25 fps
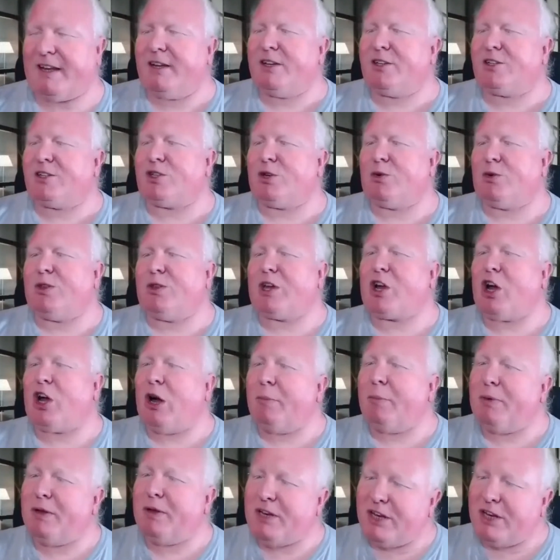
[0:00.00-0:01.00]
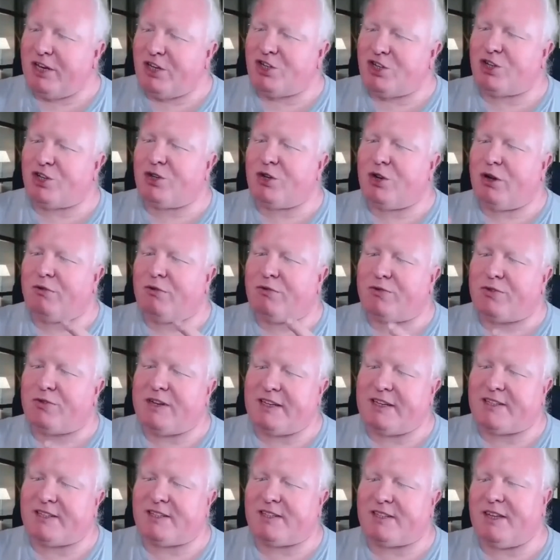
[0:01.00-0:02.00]
So the combination of
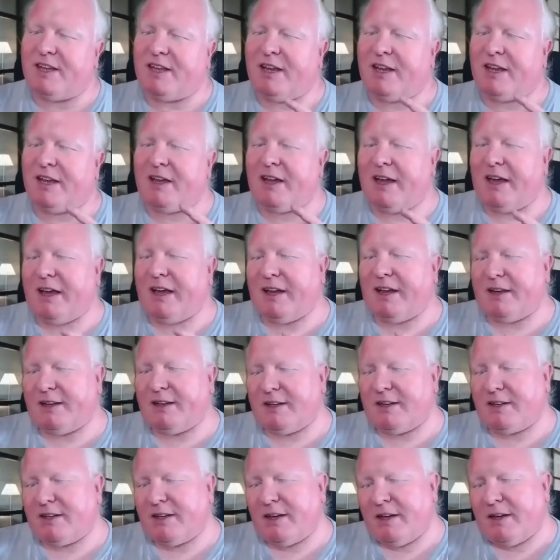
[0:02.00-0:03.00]
testing and